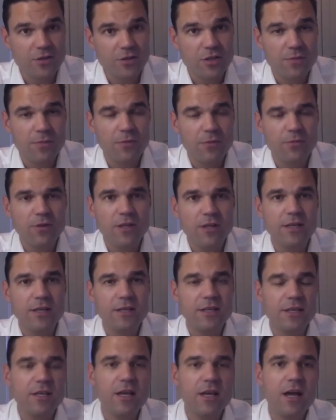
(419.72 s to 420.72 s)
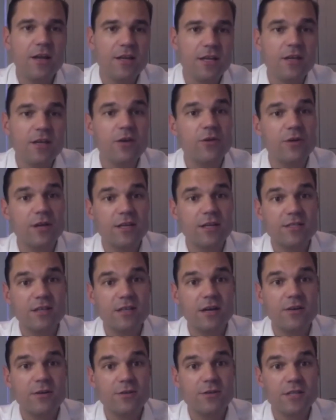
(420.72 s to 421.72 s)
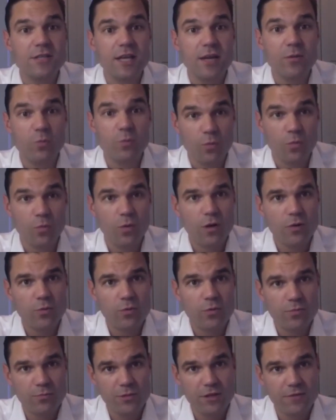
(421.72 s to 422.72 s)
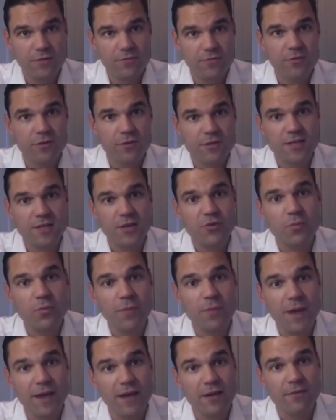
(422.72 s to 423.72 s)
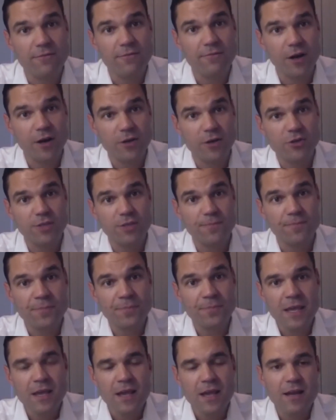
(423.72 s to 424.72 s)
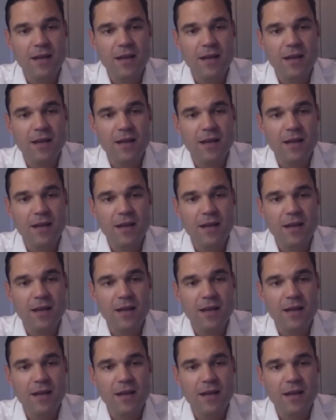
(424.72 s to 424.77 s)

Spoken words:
but really an eagerness to understand what it would mean for the central banking function. And I